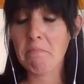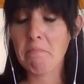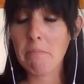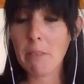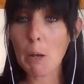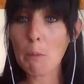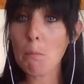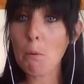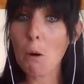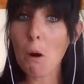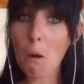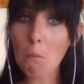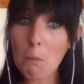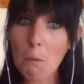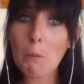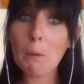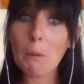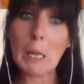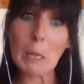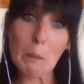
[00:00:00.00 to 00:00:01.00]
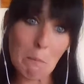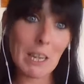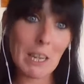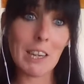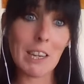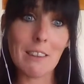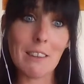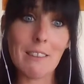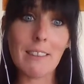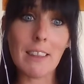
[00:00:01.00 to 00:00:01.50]
That probably
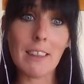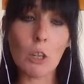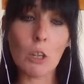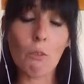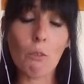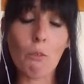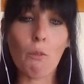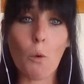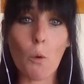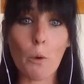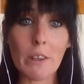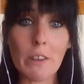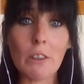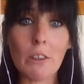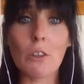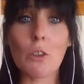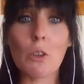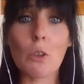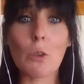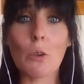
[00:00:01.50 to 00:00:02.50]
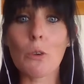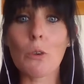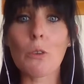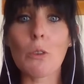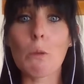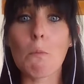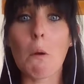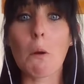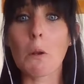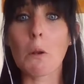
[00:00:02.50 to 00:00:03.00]
means that you've voiced
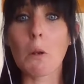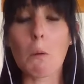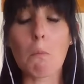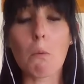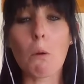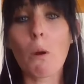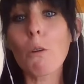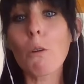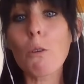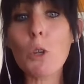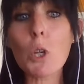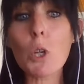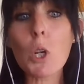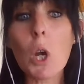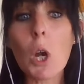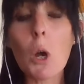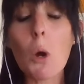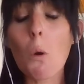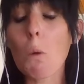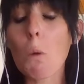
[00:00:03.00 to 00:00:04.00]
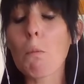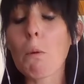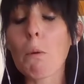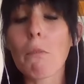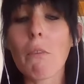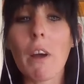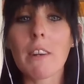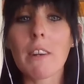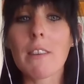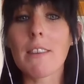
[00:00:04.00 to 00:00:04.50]
concerns about an approach or
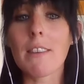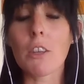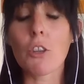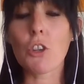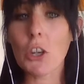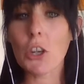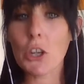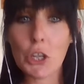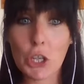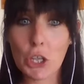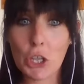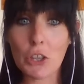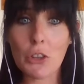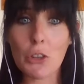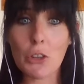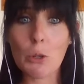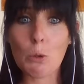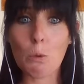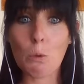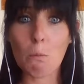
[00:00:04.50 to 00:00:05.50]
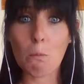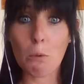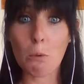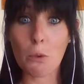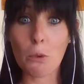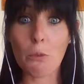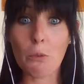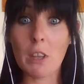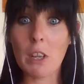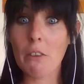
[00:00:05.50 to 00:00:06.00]
provided suggestions to
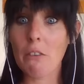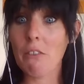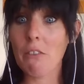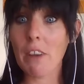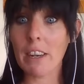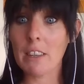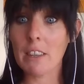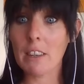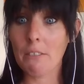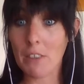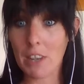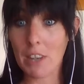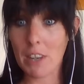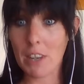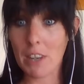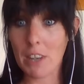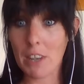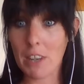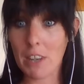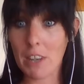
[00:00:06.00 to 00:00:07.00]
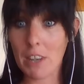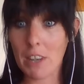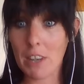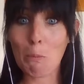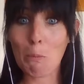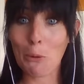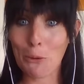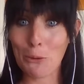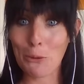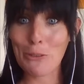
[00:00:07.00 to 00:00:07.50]
improve the effectiveness of a
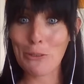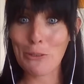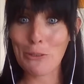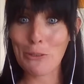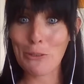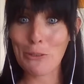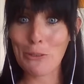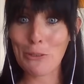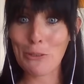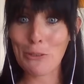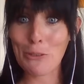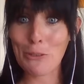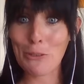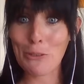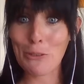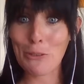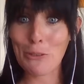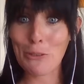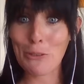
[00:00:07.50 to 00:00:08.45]
proposed strategy.